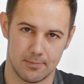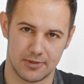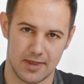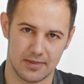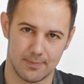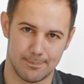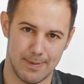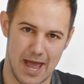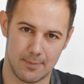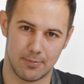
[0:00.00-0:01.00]
but then the
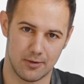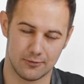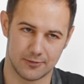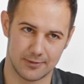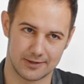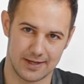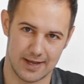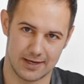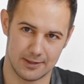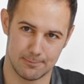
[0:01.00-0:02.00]
backbone from the
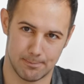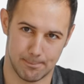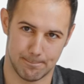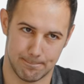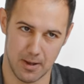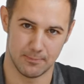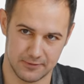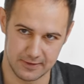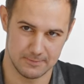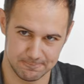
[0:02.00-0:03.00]
tannin
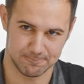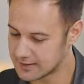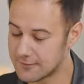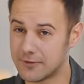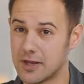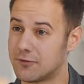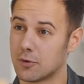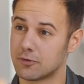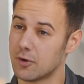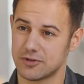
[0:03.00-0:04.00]
bumps it. If
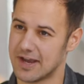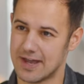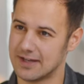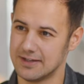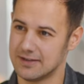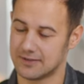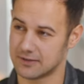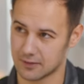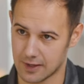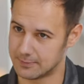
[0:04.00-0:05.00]
there was no tannin, this
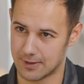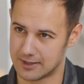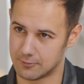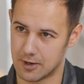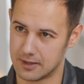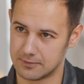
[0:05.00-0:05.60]
is a light body wine.